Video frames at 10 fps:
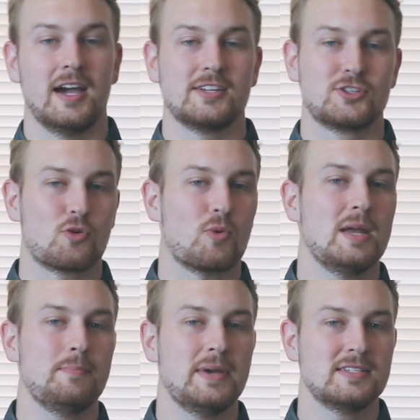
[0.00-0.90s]
It has
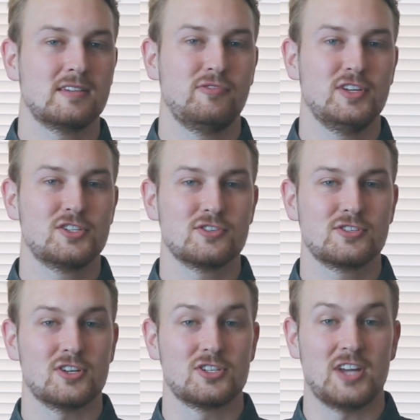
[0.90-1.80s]
great basic
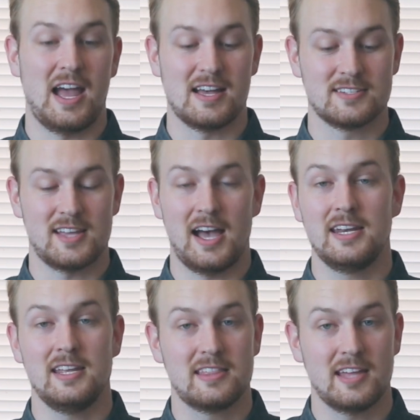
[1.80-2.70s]
features such as
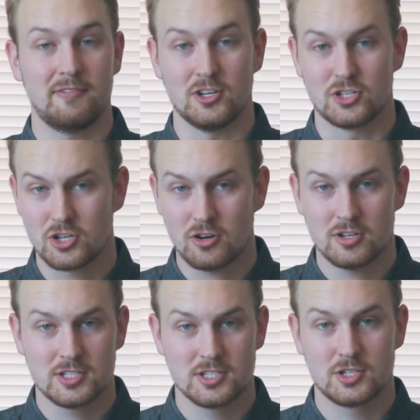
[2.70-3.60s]
ID theft
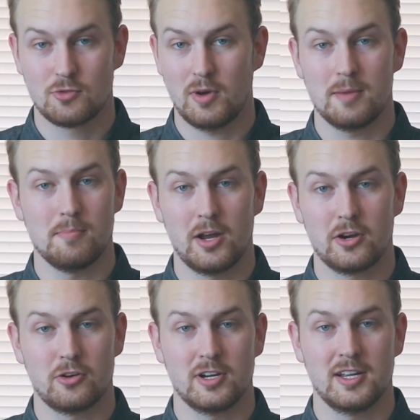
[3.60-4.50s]
insurance, credit
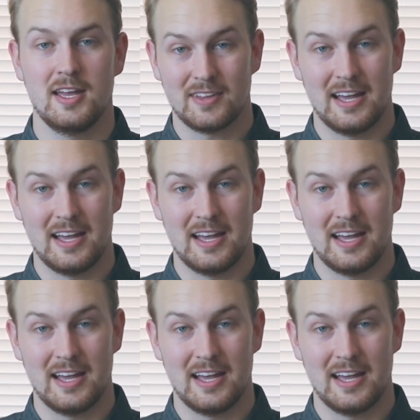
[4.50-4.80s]
monitoring,